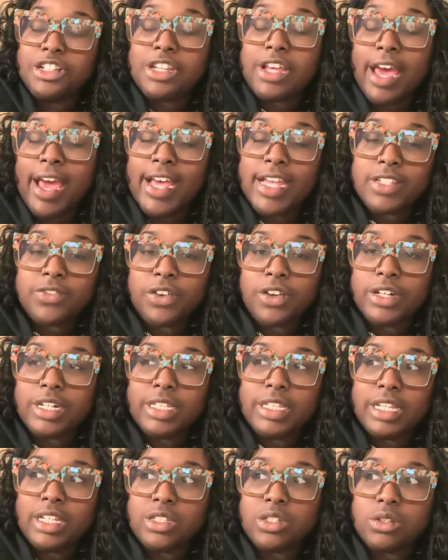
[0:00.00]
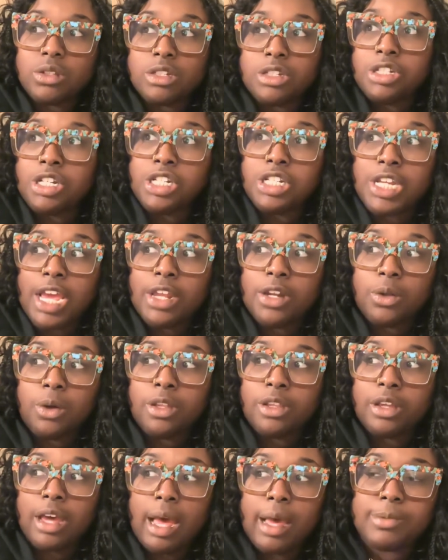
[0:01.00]
ask for anything, so the judge had no
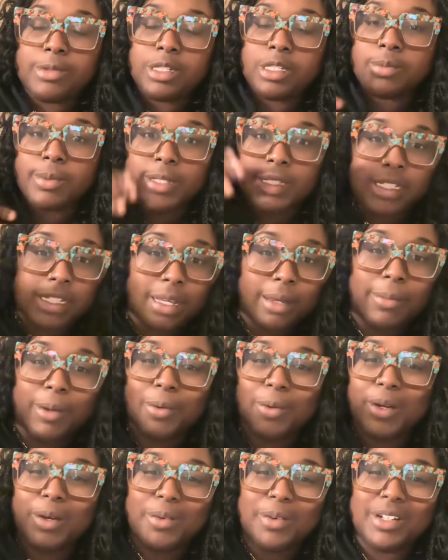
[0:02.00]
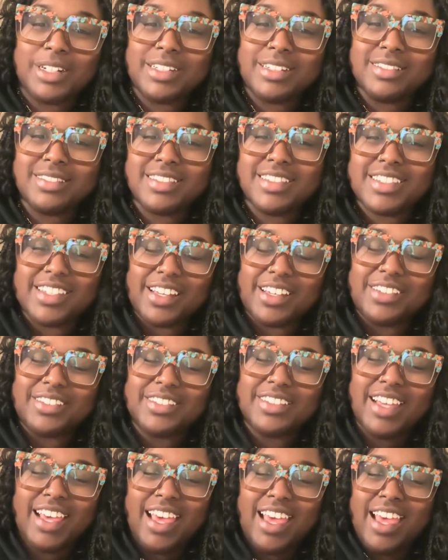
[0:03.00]
other options but to give me what I wanted. So
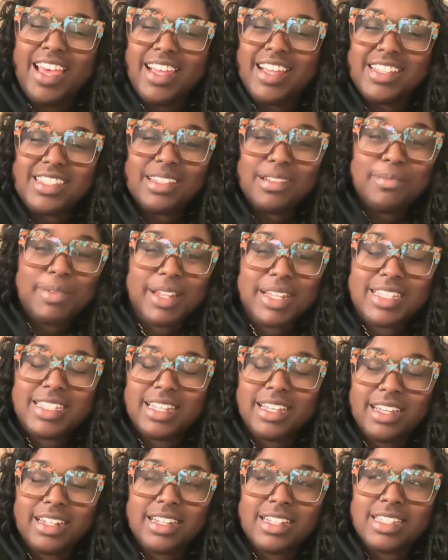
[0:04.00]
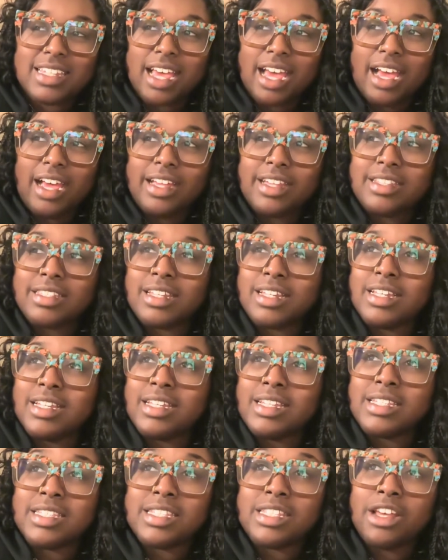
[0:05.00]
it's a blessing in disguise
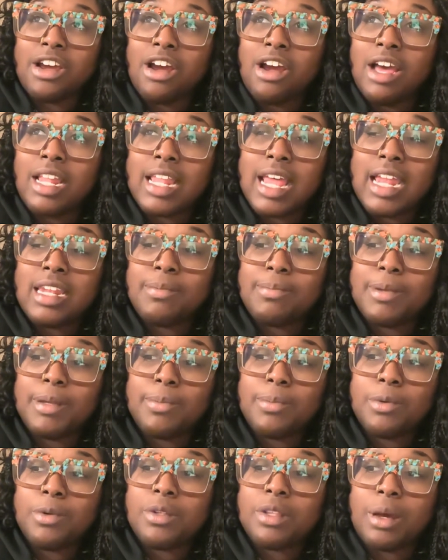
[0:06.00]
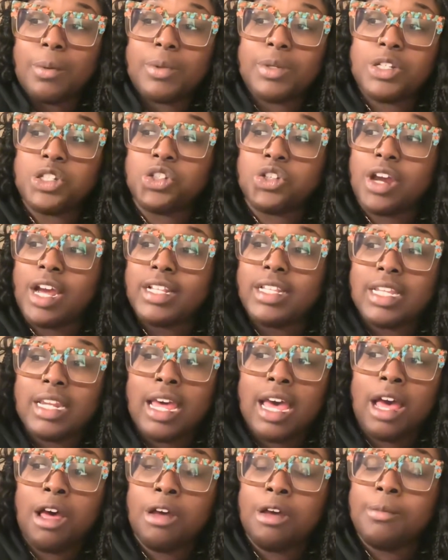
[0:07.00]
because there are a lot of people that would have dragged it
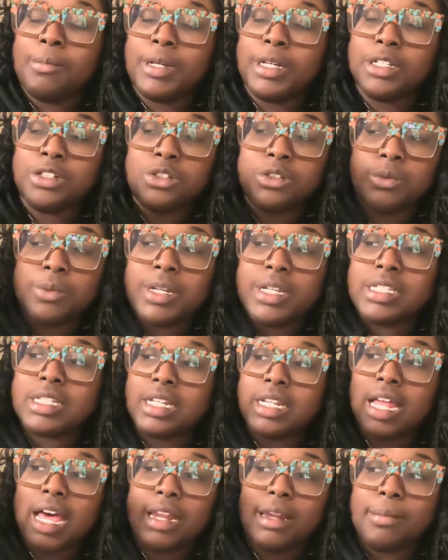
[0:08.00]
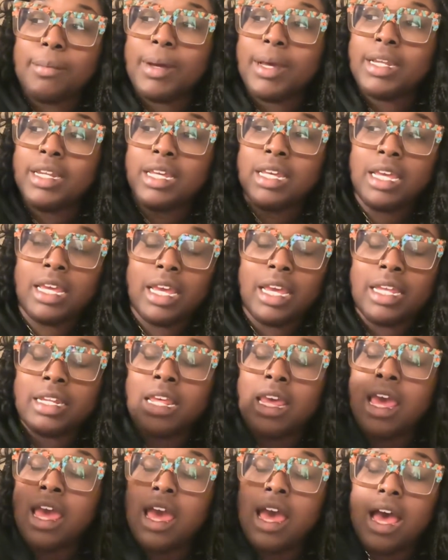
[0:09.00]
out and made you waste a lot of money. And
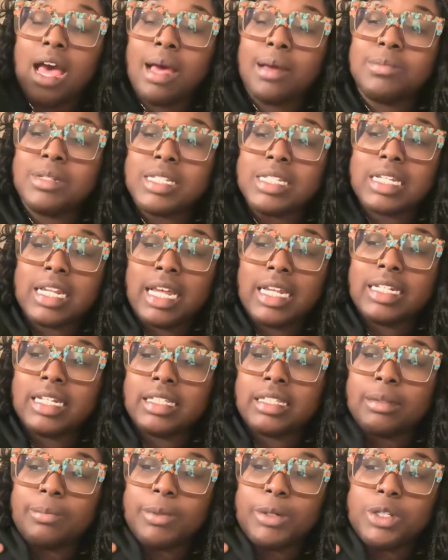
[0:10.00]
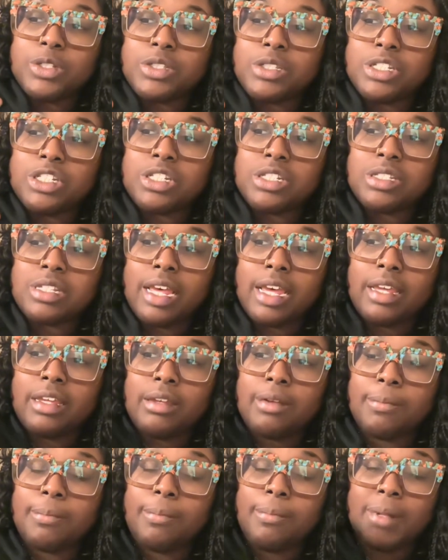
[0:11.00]
I'm just glad that the person just
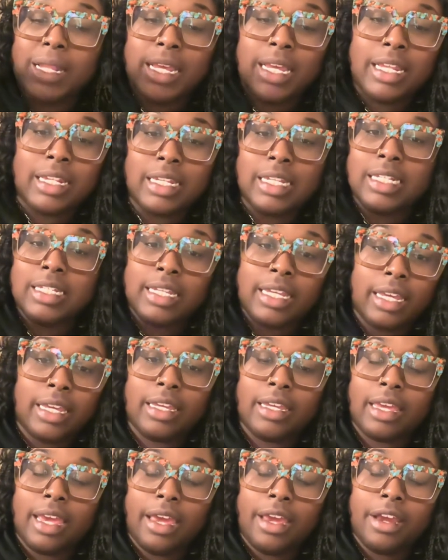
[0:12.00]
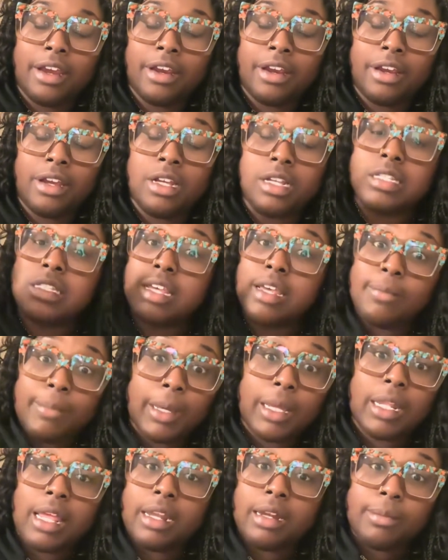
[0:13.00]
blatantly didn't care. It saved
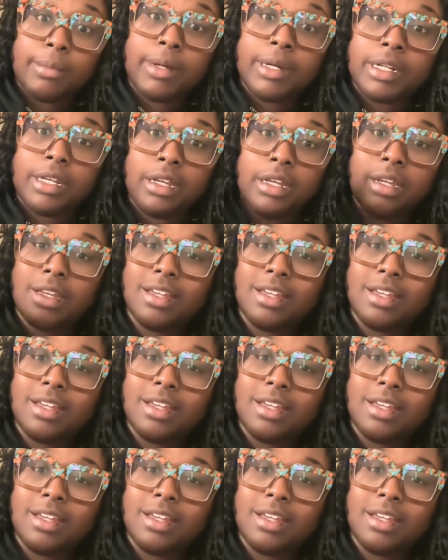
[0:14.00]
me a lot of money.